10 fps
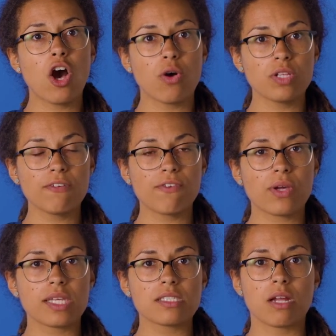only
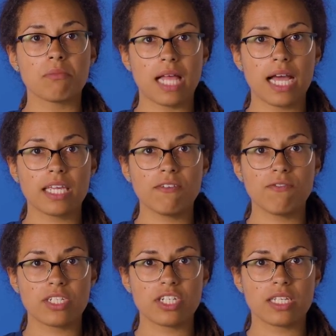focus on blocking
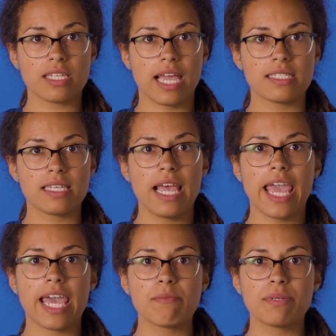phishing sites
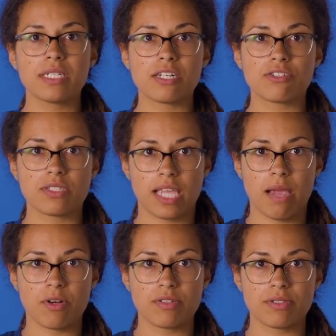and potential
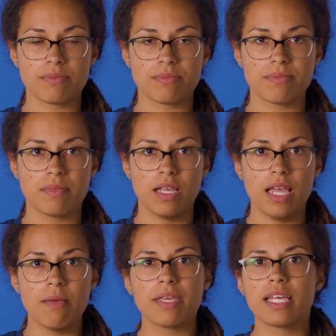scammers.
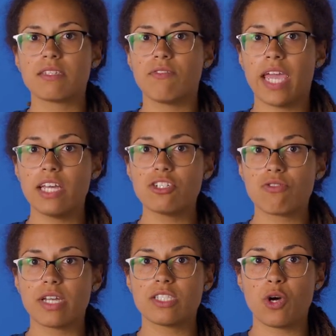Because of
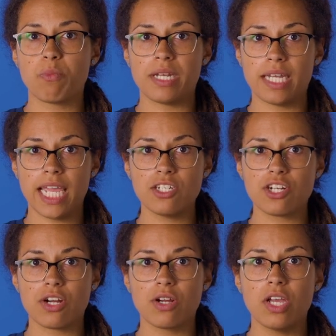Android's open
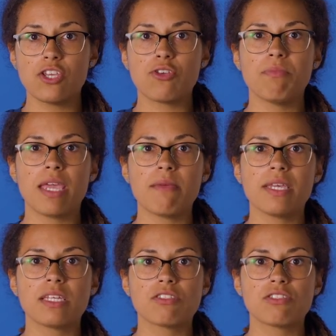nature, you may
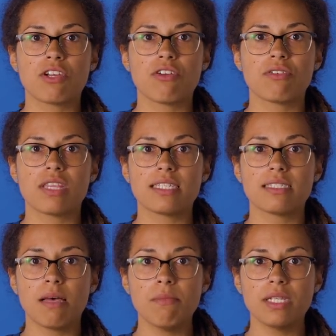be concerned that
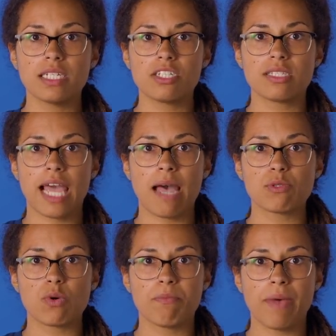some malicious
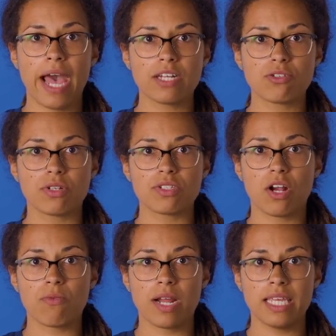apps or backdoors
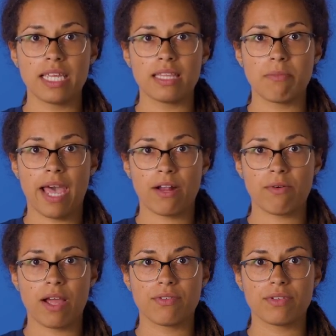are running in the
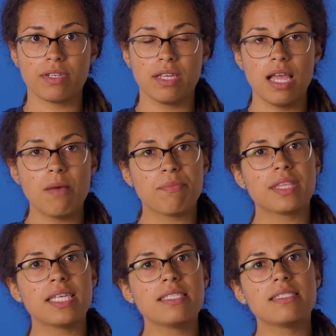background. But
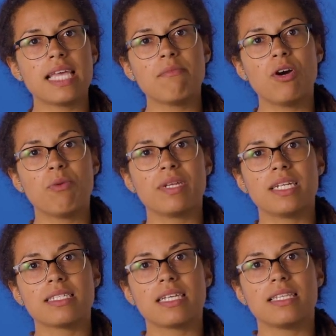this same
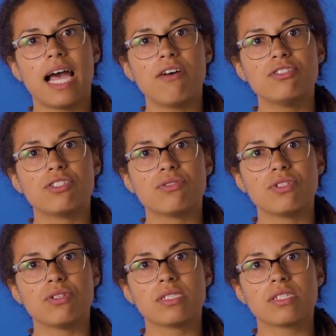openness allows you
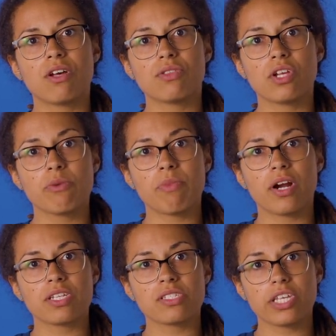to install third
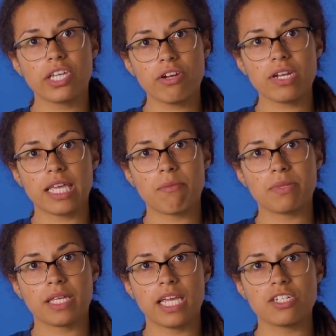party security
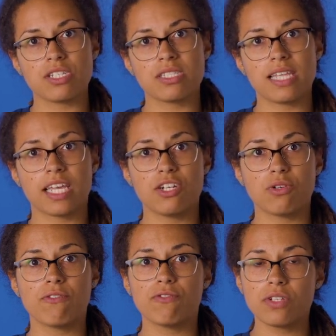applications that can do
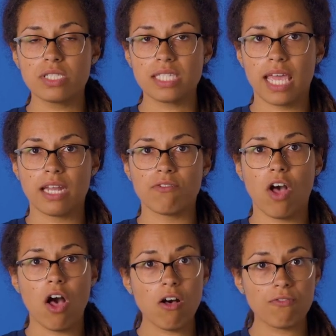a full scan of
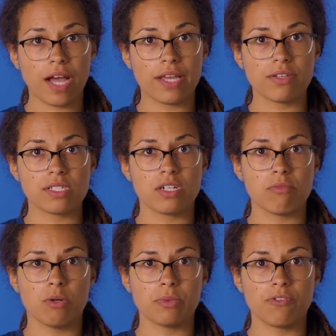all files in your
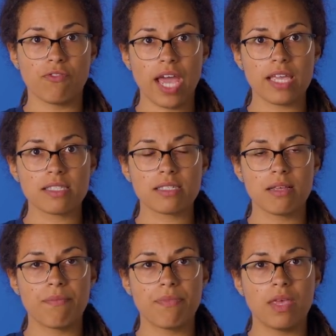mobile device.
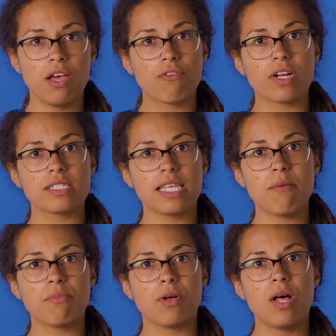For
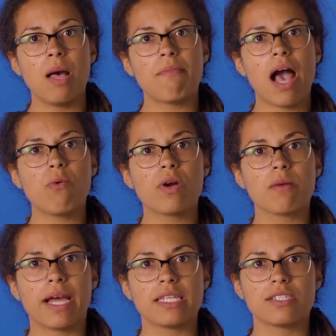example,
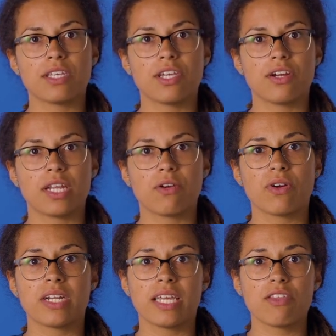Malwarebytes Security or
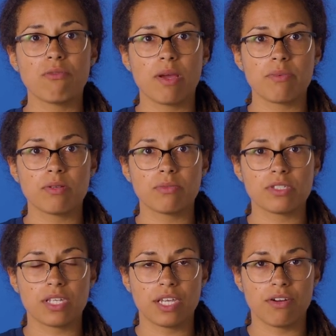any other reputable
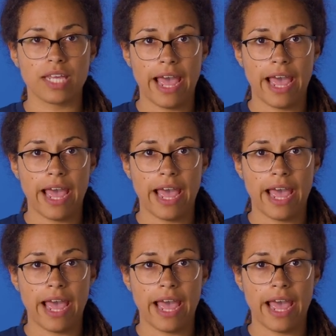security